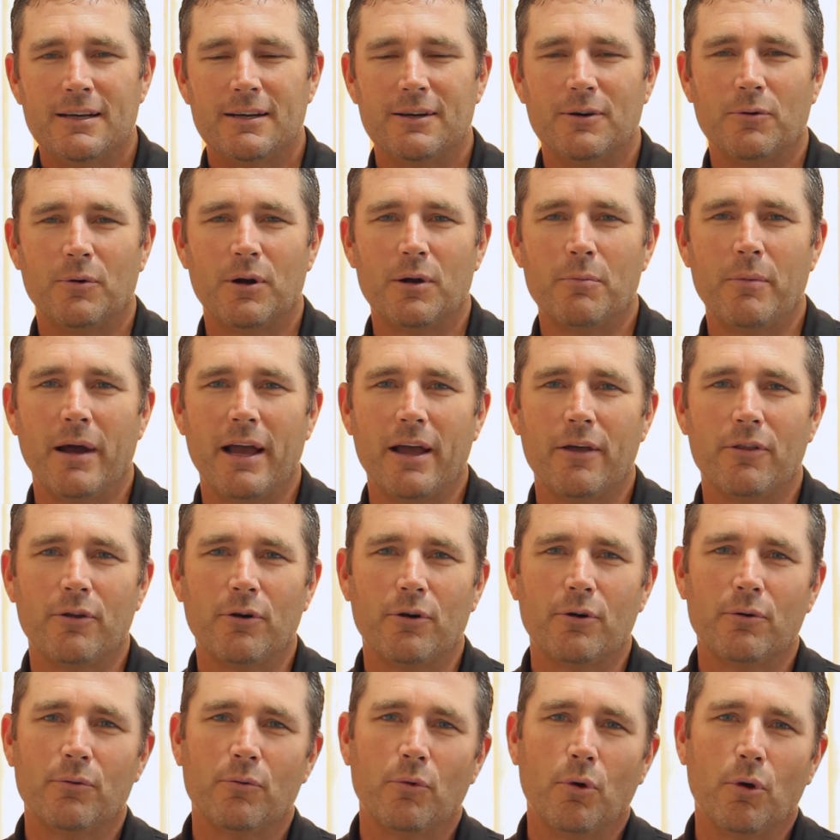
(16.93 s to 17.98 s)
One of my
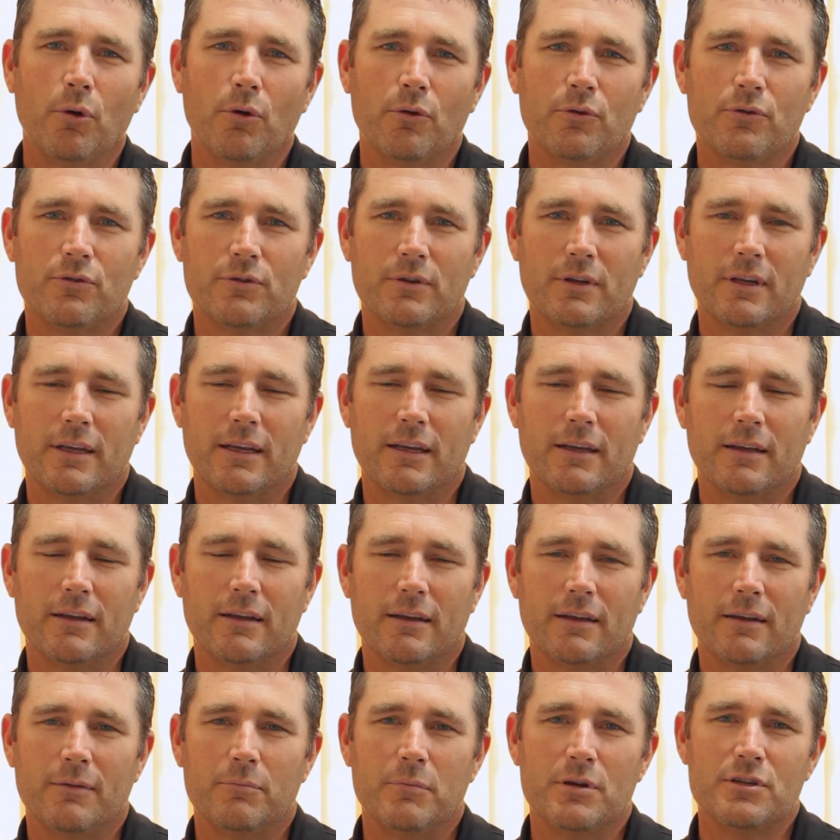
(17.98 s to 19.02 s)
other roles
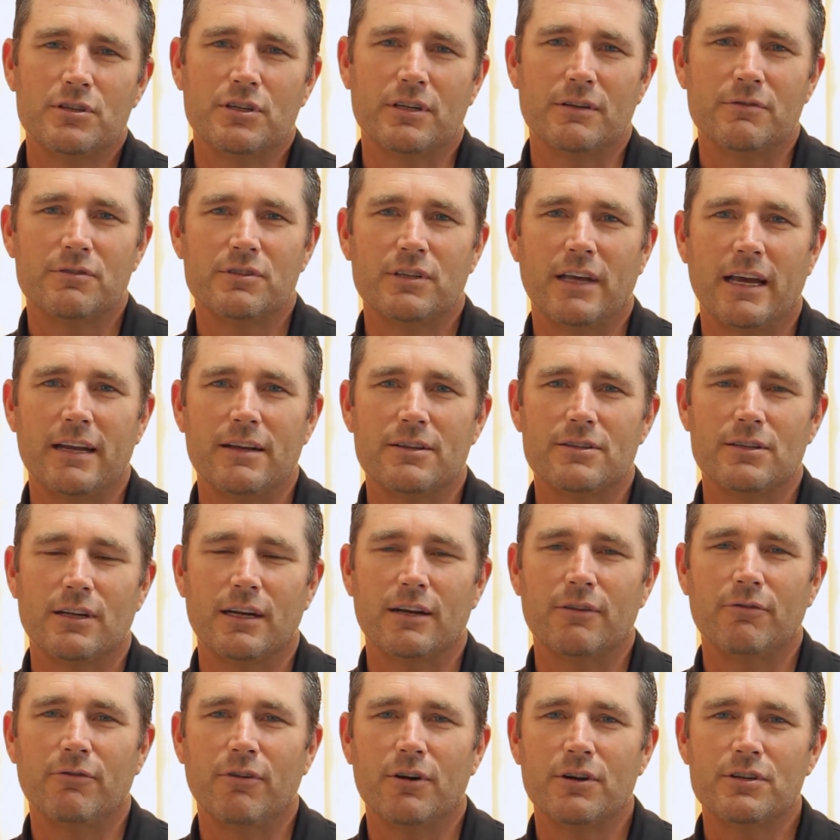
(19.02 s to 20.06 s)
in Mission of Sight is that
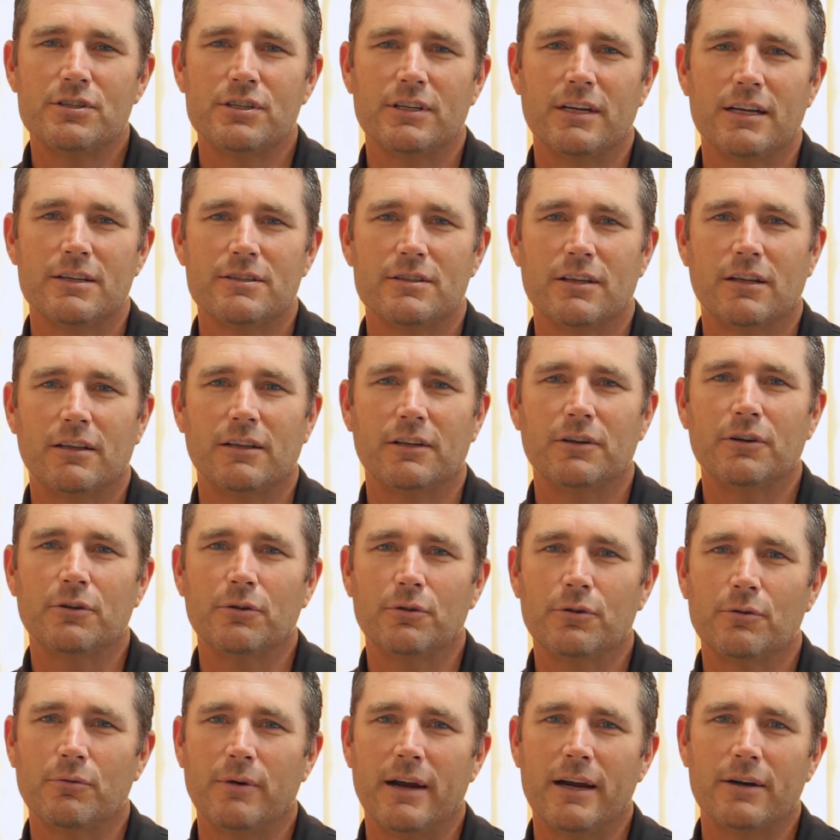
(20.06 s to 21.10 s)
I function as the clinical
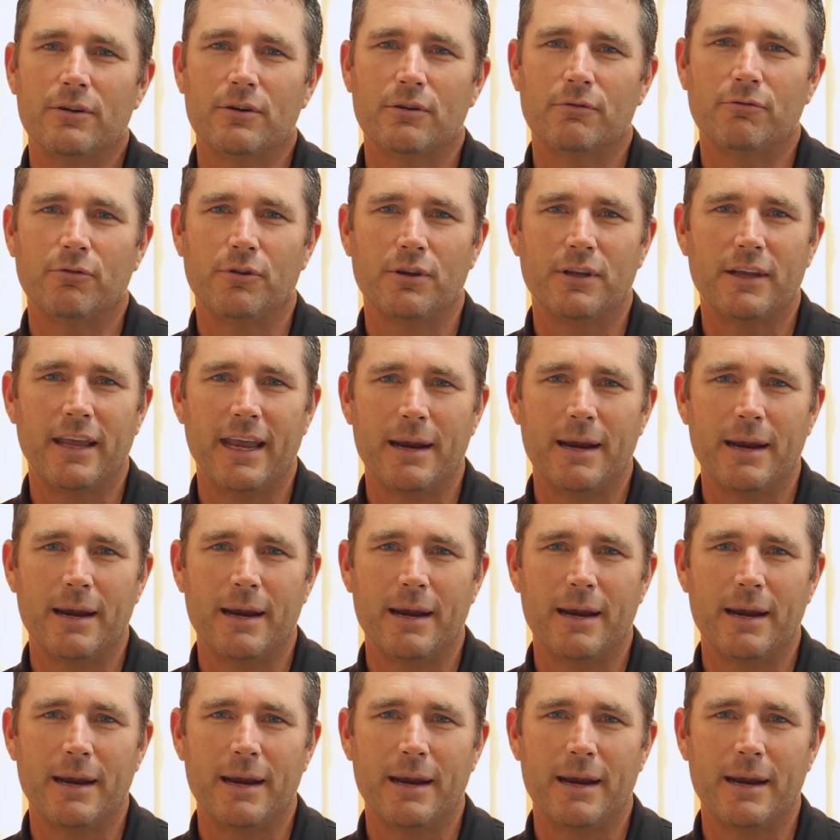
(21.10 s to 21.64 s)
director for the